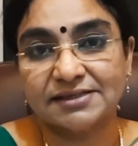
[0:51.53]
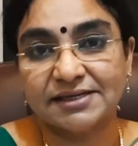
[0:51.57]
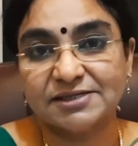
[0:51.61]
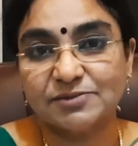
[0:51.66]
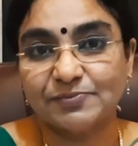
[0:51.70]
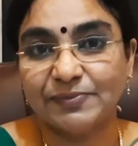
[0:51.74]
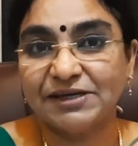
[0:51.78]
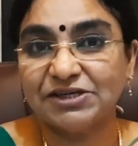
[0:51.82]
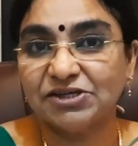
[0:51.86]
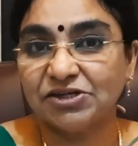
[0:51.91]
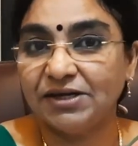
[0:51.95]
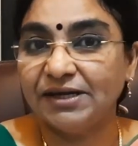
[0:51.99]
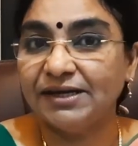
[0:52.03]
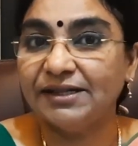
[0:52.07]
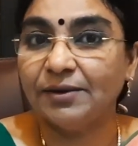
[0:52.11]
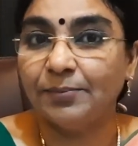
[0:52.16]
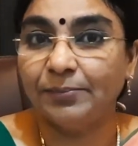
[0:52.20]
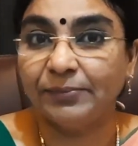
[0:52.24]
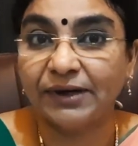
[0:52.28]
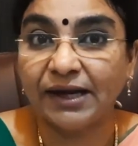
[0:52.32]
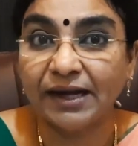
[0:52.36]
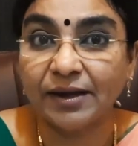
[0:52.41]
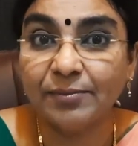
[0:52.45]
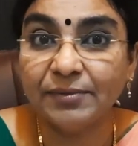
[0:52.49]
especially the
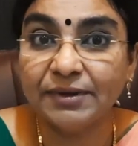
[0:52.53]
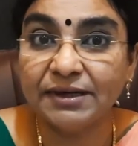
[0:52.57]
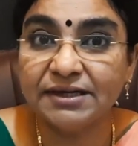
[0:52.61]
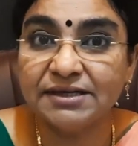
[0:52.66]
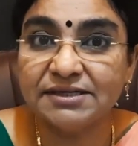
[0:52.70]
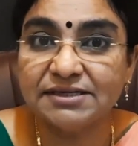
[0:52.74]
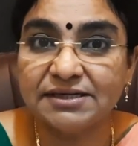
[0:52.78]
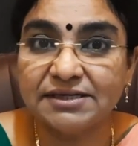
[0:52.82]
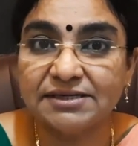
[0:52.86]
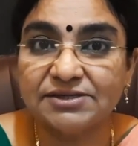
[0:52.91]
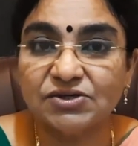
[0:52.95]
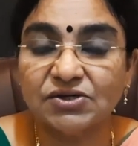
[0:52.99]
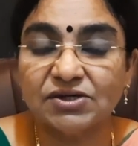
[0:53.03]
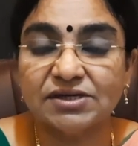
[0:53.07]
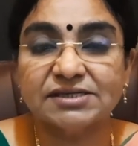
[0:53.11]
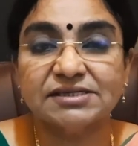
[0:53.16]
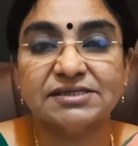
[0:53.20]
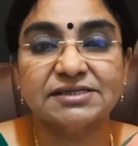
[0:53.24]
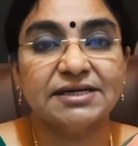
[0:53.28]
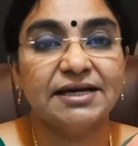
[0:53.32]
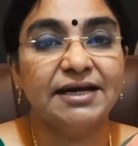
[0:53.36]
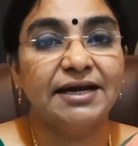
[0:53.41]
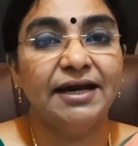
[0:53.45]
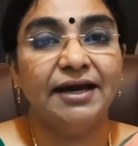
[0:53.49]
primary
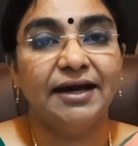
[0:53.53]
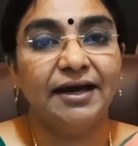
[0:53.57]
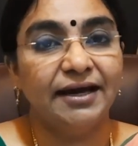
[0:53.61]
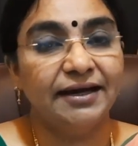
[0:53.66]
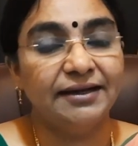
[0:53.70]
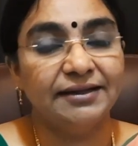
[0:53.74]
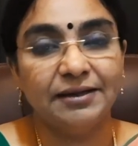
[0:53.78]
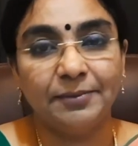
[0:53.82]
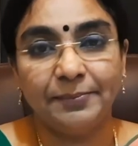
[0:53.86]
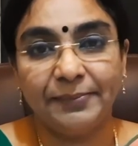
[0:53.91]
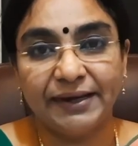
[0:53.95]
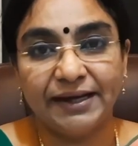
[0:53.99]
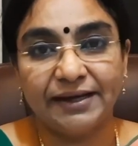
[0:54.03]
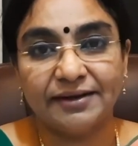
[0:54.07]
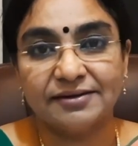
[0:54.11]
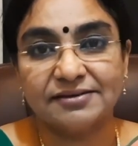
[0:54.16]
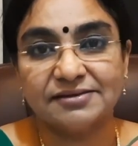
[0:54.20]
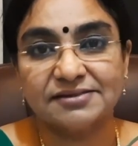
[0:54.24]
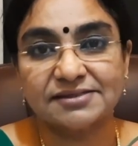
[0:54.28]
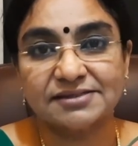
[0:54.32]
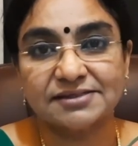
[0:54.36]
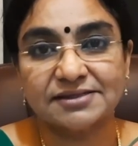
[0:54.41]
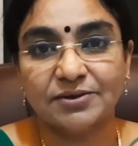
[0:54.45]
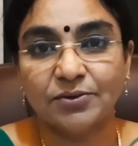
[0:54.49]
teachers and the
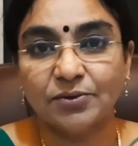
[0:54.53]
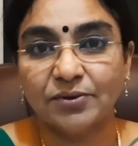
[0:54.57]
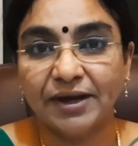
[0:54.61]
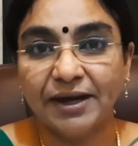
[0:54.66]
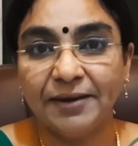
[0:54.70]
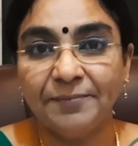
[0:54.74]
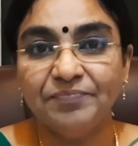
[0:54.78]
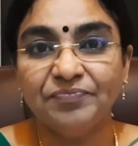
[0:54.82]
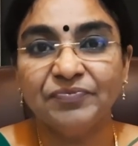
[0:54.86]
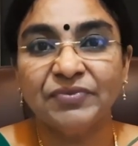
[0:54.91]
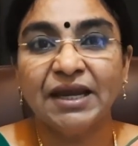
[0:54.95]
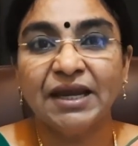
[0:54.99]
parents. Okay,